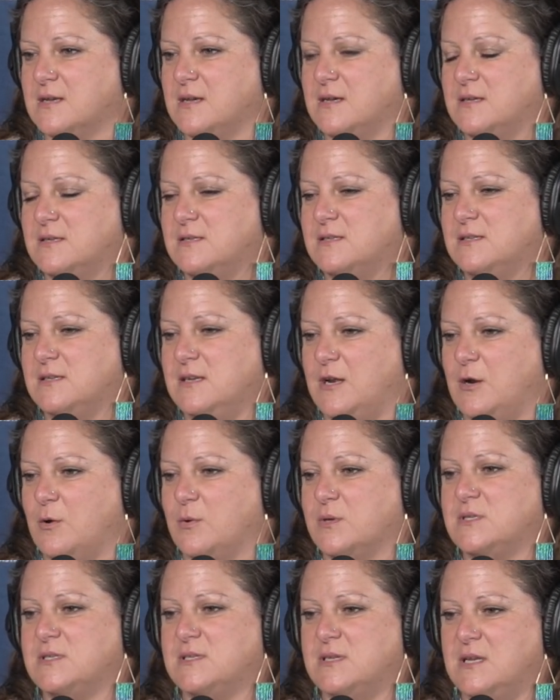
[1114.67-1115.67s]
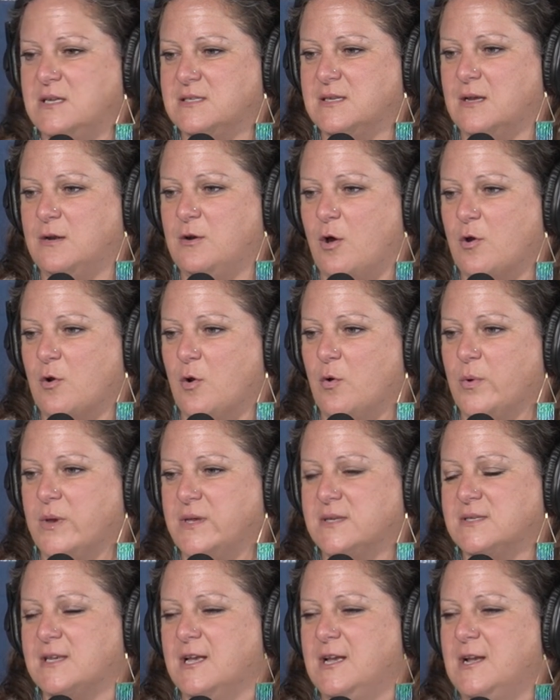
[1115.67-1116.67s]
because it's not
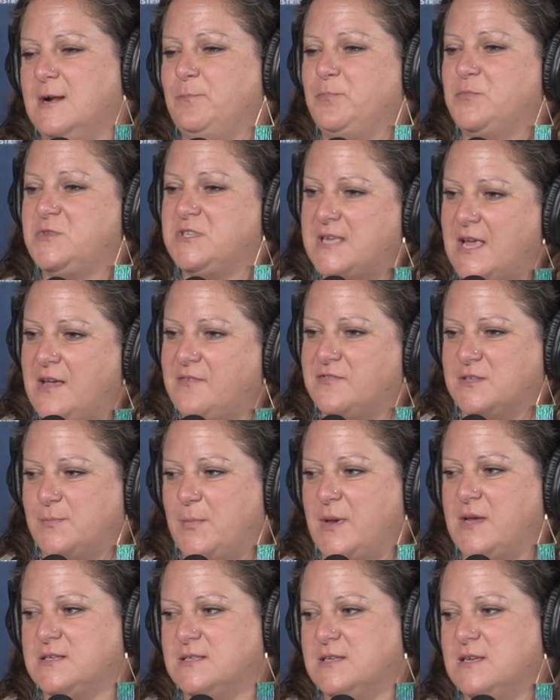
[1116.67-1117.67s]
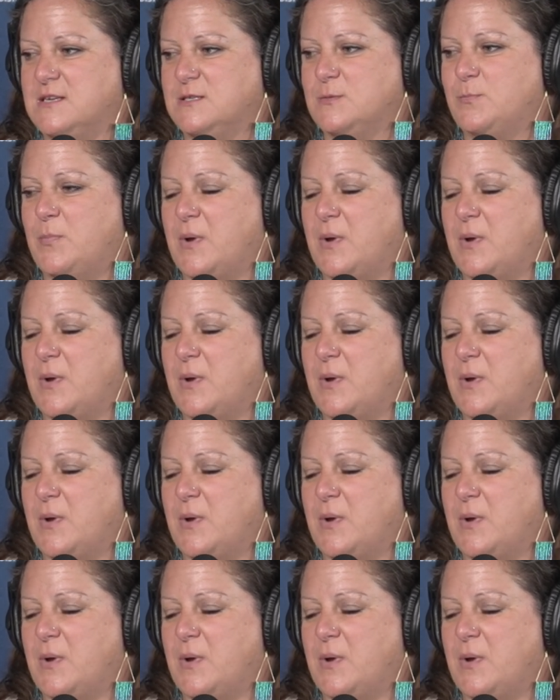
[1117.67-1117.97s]
always safe spaces,